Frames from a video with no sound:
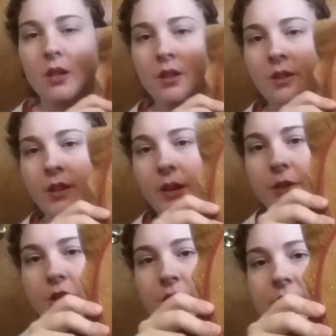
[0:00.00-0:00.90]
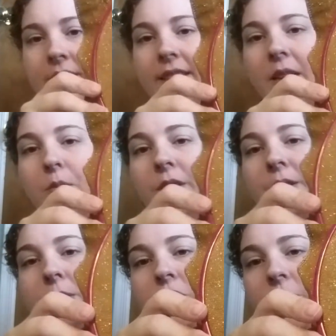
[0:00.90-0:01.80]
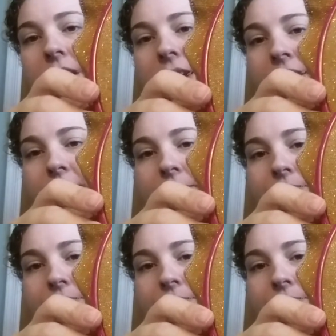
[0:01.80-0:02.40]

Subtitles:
Oh, I wish you could see that blue, but you can't.